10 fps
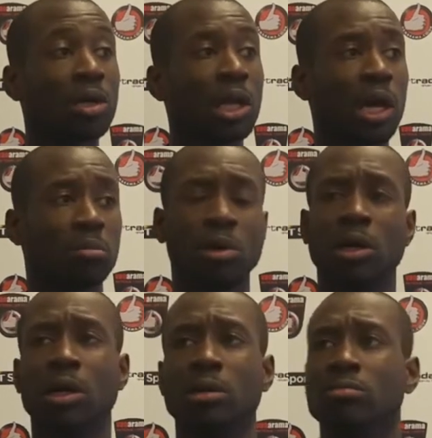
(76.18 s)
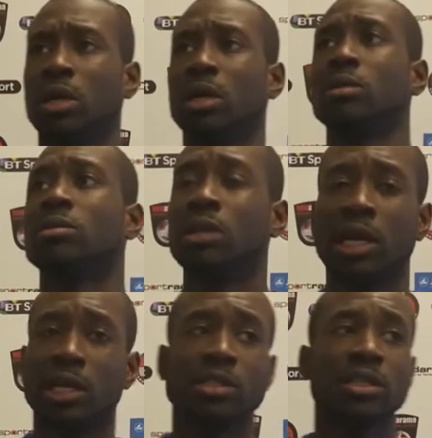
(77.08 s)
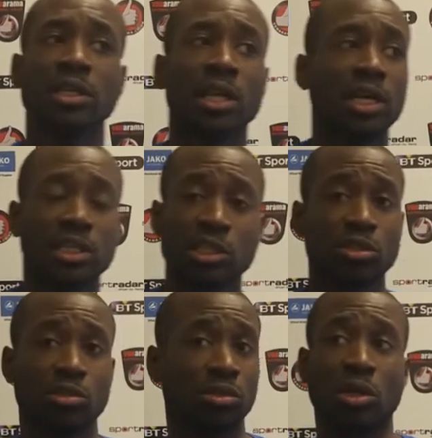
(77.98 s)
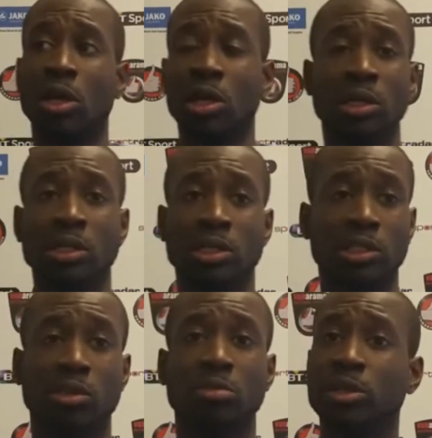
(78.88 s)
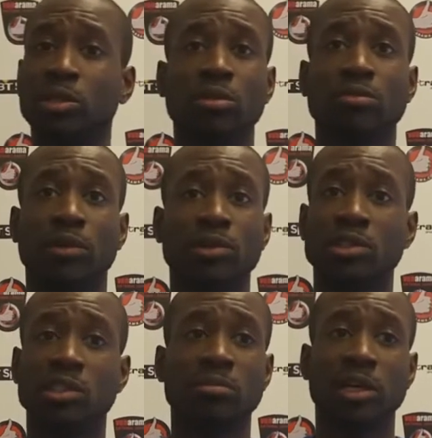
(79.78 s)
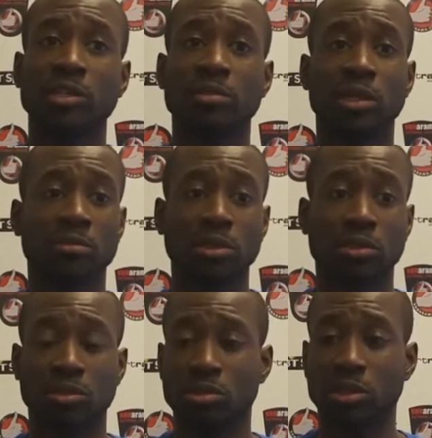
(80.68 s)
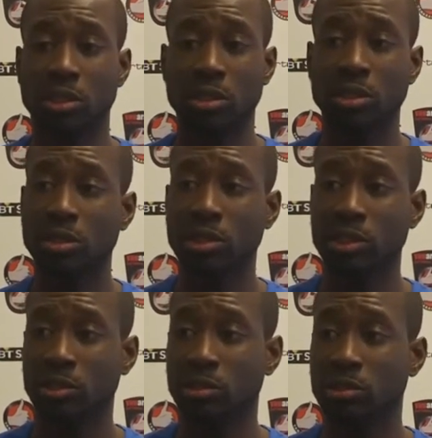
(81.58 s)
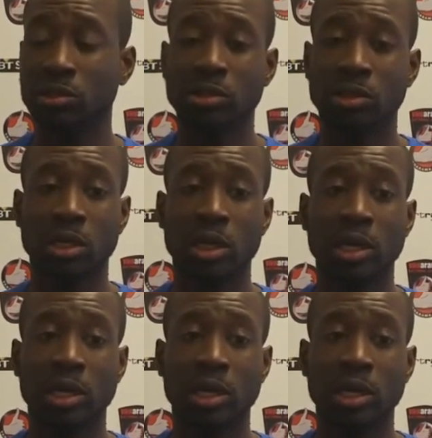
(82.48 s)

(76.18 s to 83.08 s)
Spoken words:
Oh, yeah, but like I said, like it's going to be good for the team anyway, because in